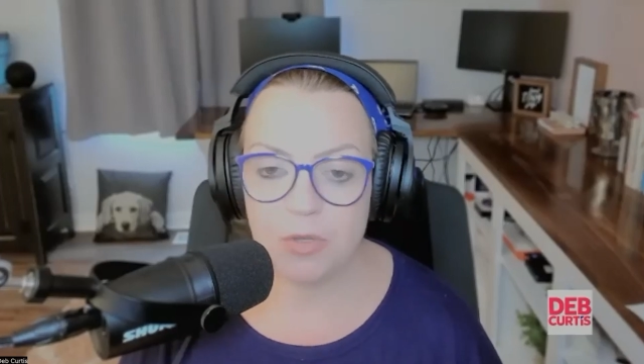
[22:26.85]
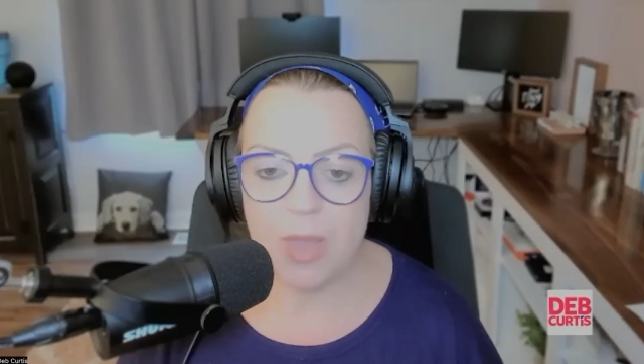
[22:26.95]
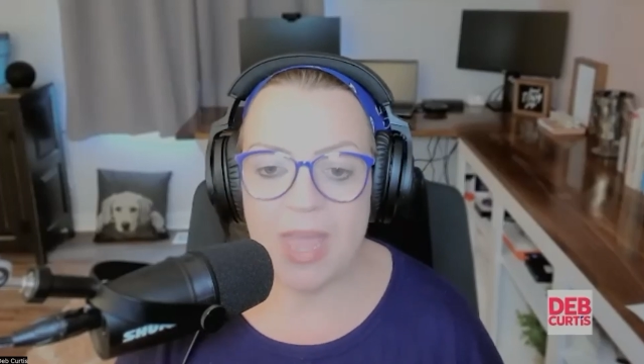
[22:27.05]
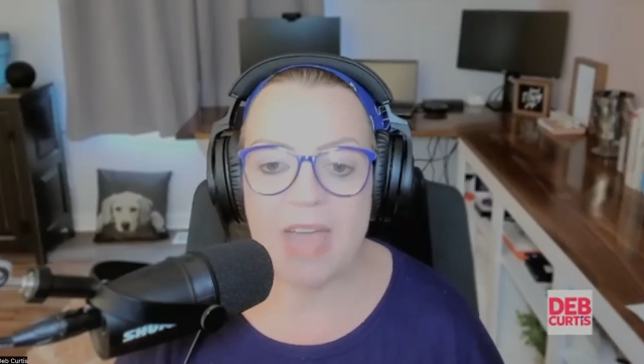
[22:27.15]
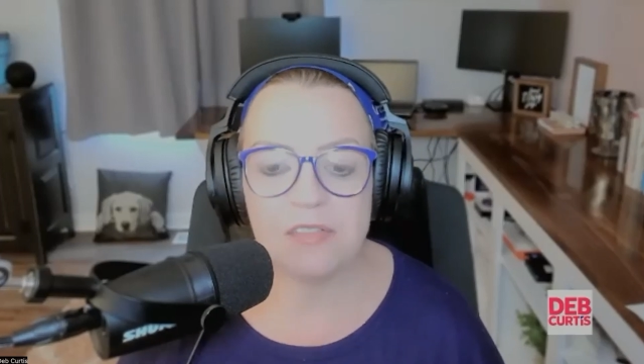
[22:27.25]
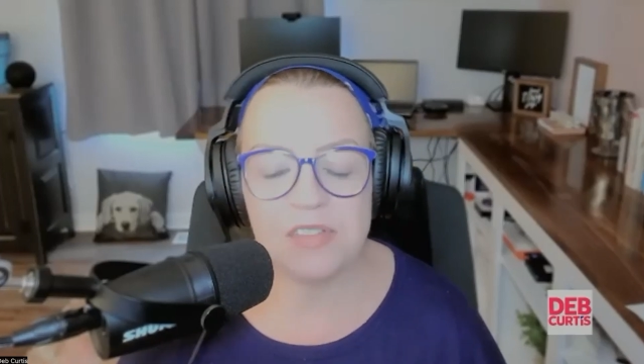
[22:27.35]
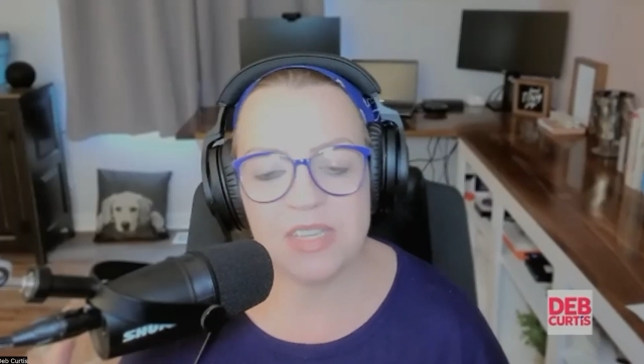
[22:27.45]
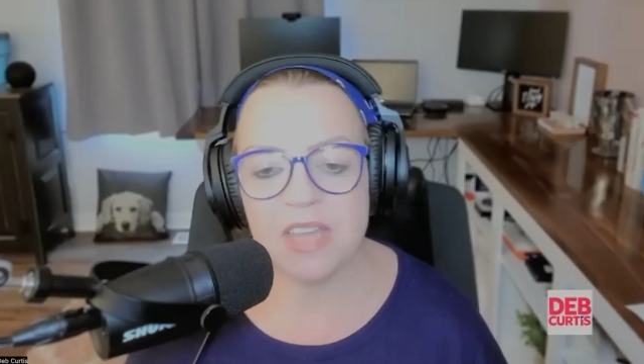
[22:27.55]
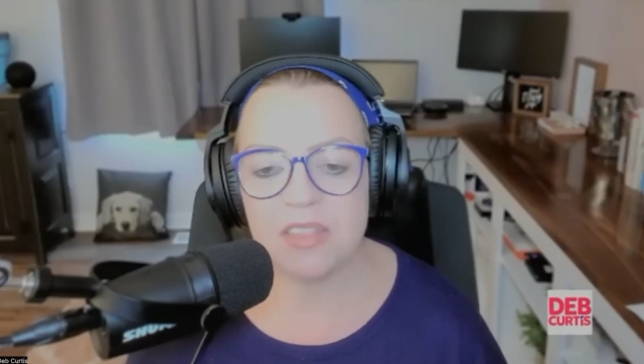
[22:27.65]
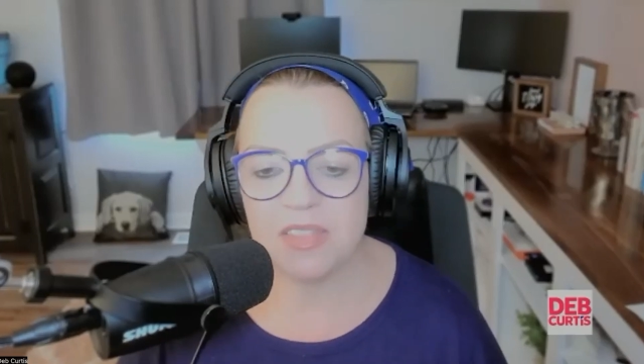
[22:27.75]
have to
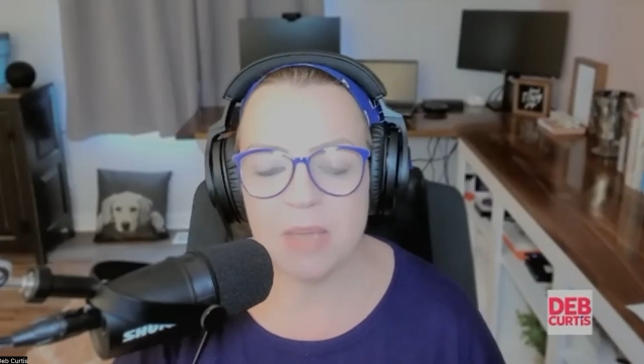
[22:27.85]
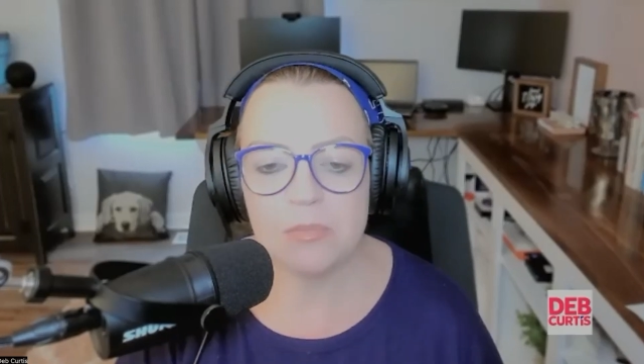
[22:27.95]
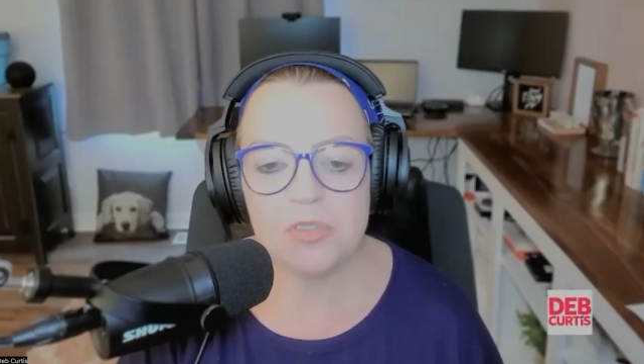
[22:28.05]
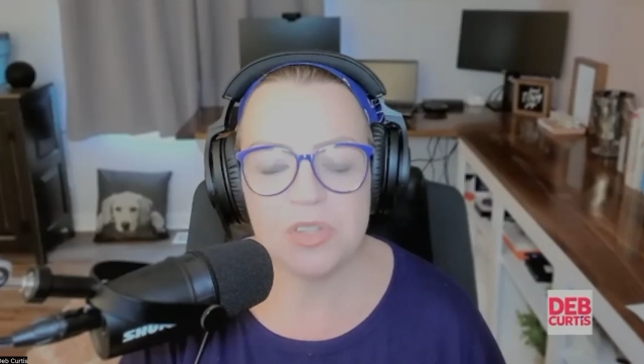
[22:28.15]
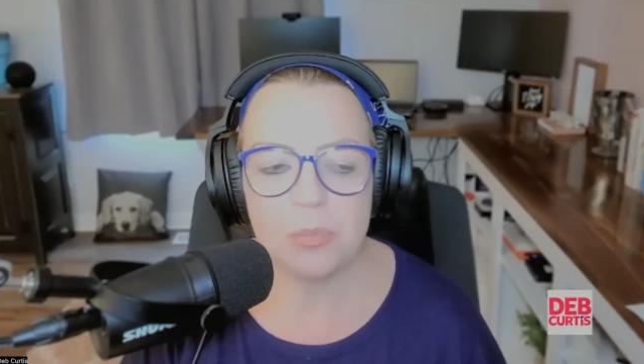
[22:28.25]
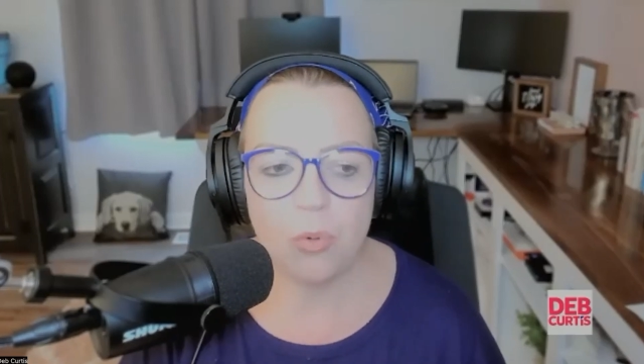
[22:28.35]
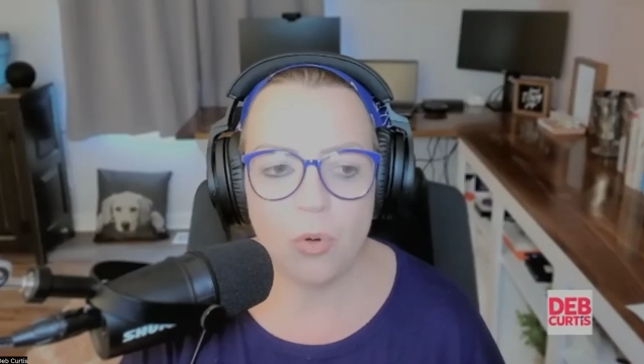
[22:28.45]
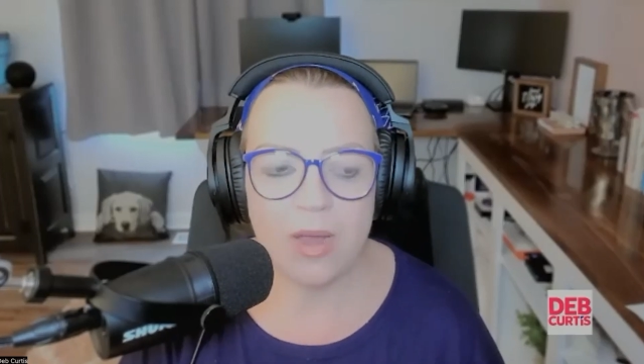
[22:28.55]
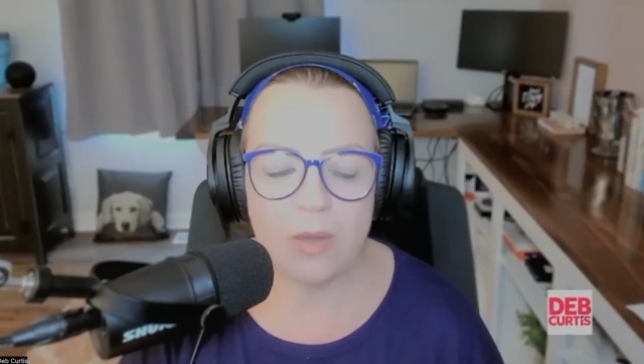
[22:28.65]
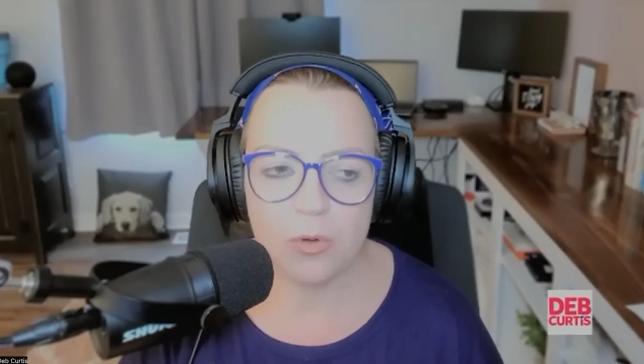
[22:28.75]
get them to the
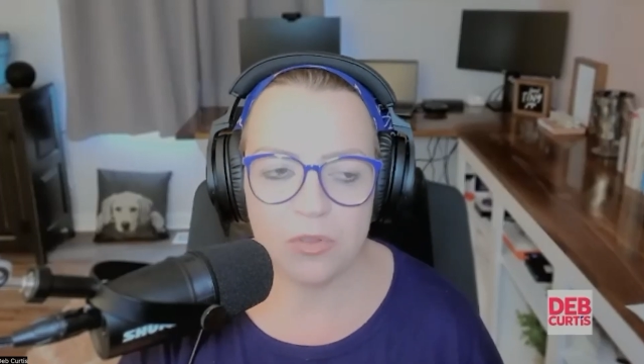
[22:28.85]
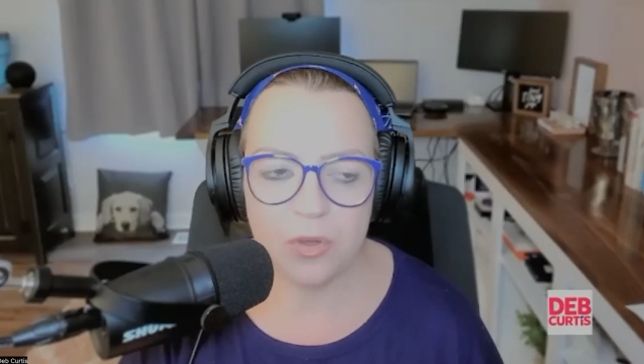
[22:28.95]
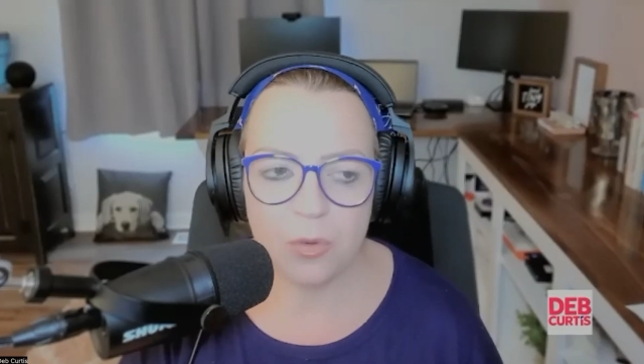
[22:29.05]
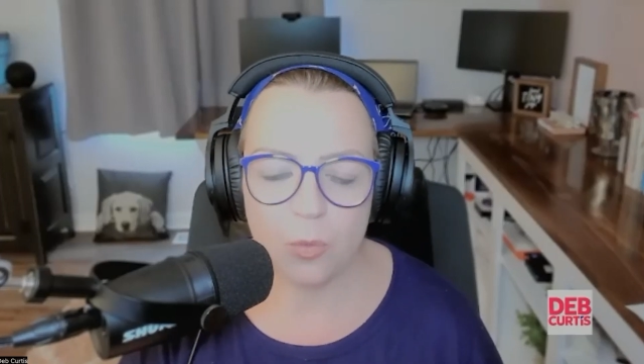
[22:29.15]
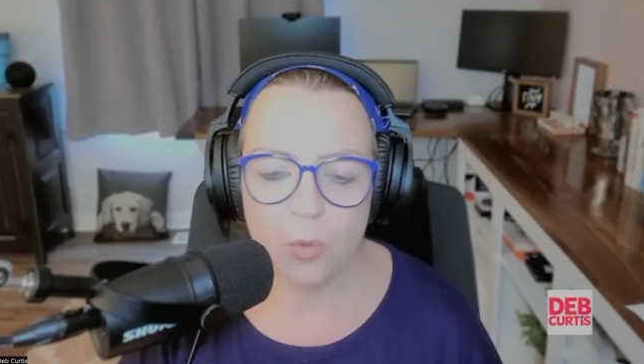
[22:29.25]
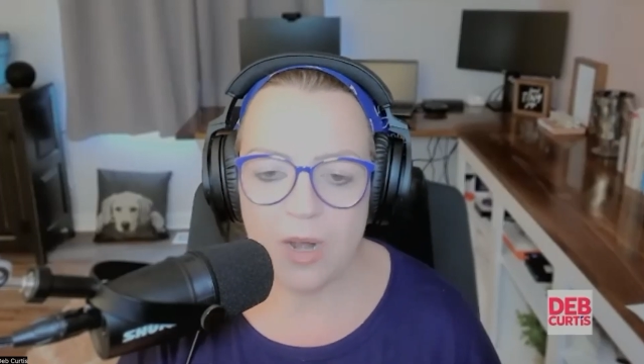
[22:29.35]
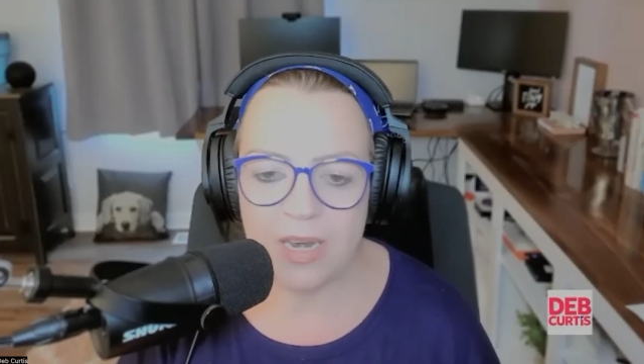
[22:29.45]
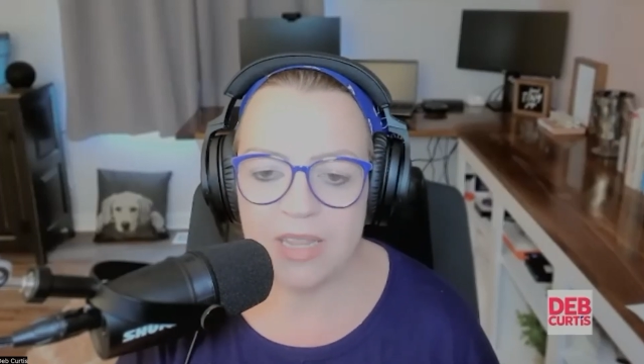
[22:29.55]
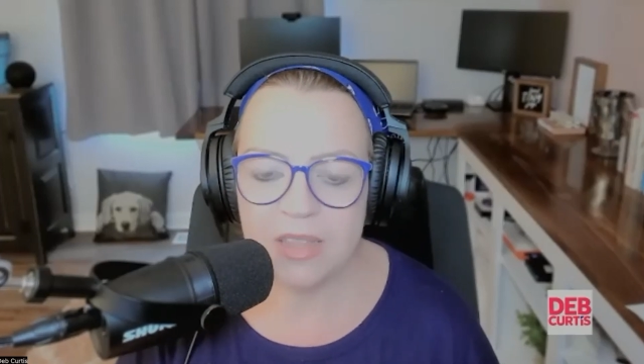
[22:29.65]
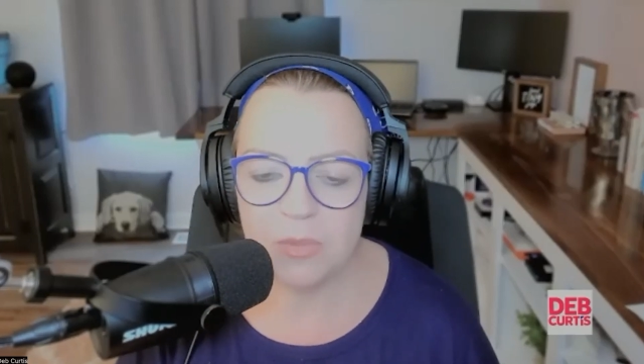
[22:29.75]
point where they're
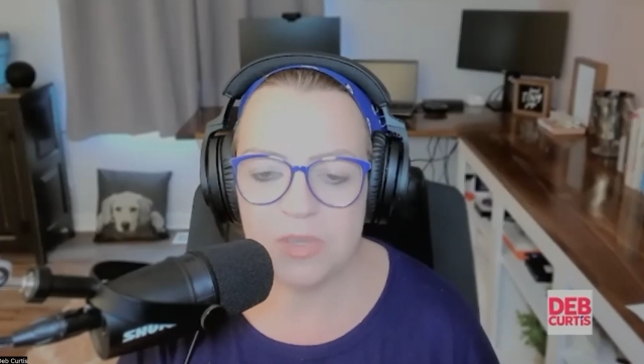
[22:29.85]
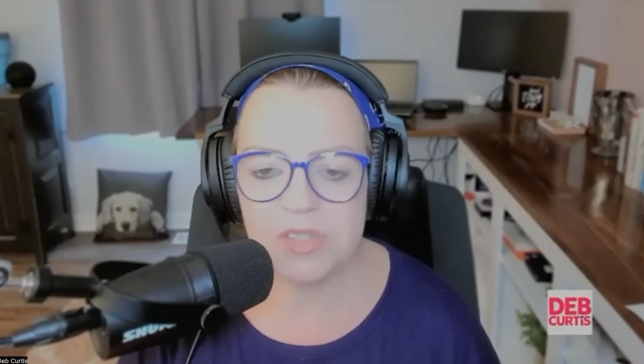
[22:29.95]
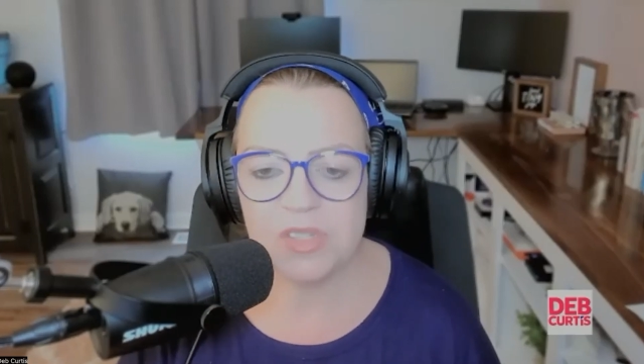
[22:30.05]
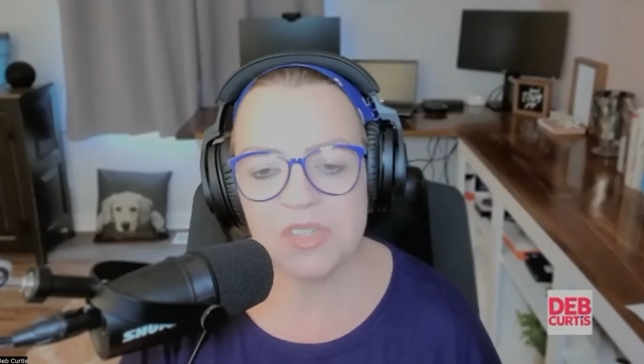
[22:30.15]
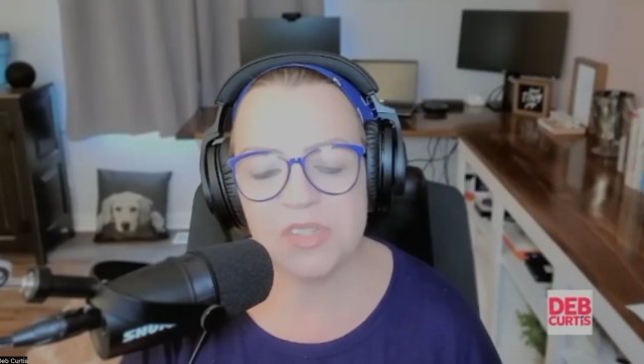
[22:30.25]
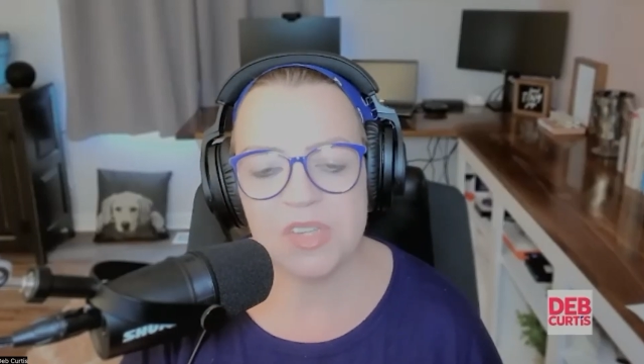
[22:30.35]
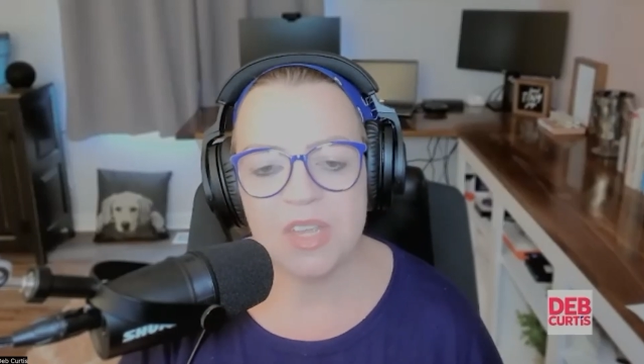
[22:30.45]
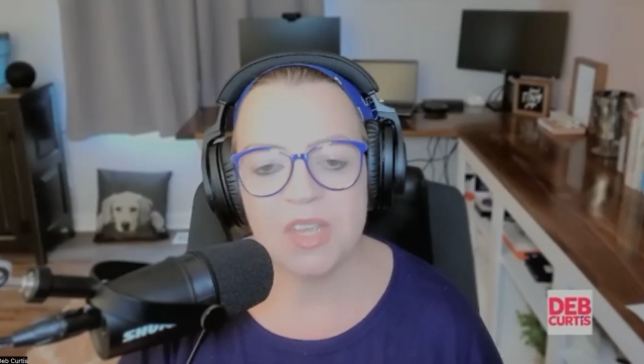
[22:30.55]
running the business,